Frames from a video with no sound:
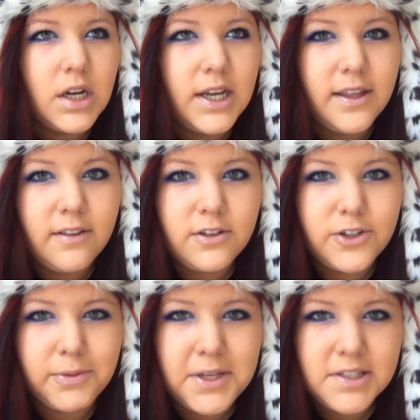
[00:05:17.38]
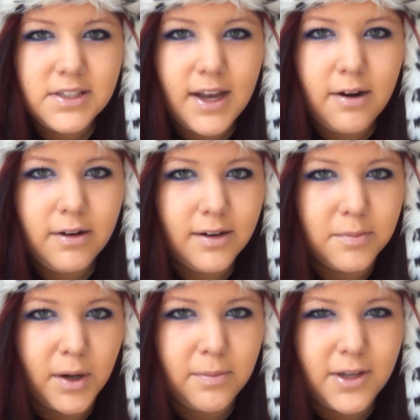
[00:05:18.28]
Either sweet and sour or
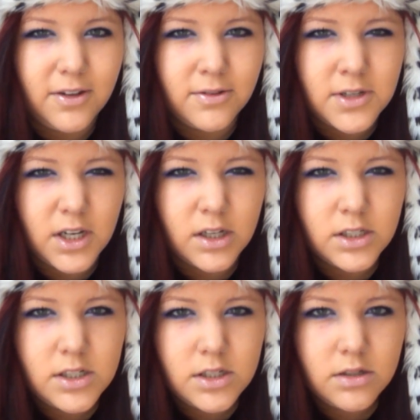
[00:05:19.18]
barbecue sauce.